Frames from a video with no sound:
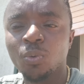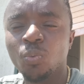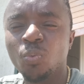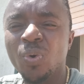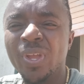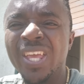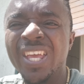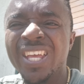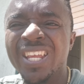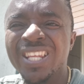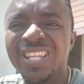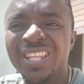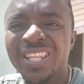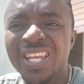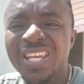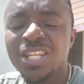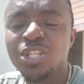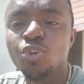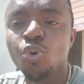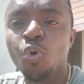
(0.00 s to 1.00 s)
we
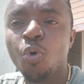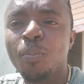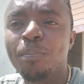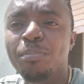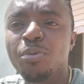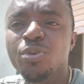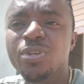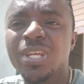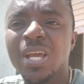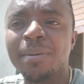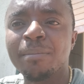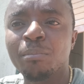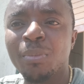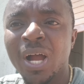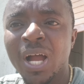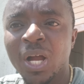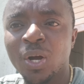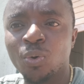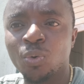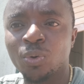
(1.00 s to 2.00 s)
indeed open their
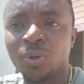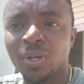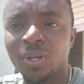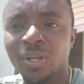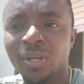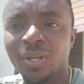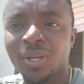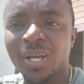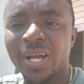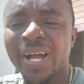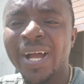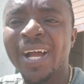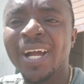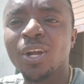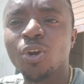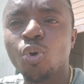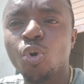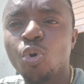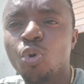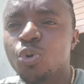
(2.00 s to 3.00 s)
mouth
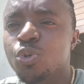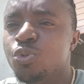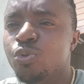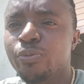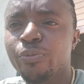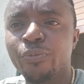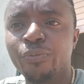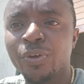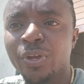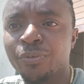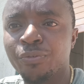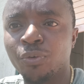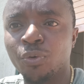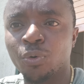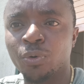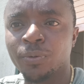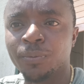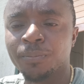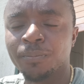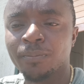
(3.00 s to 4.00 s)
and call you favored.